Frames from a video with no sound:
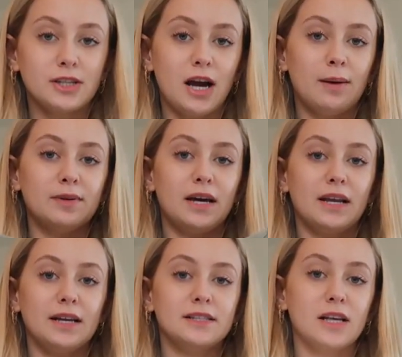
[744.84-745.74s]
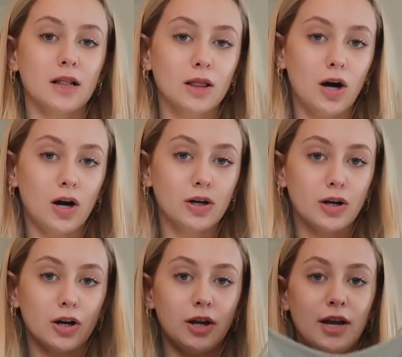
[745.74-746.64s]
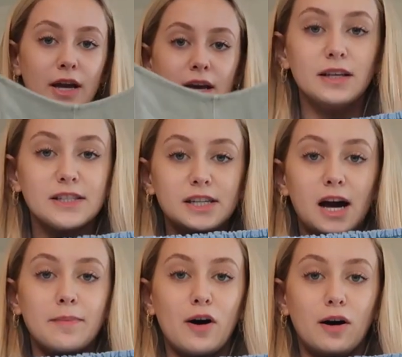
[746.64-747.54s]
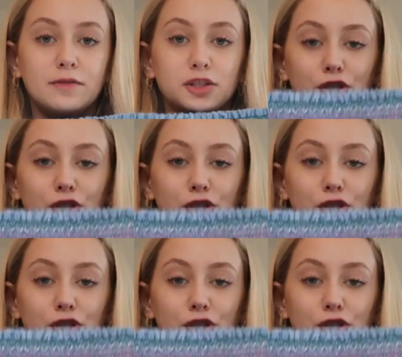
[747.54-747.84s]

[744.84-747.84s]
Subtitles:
top that is longer. This top off the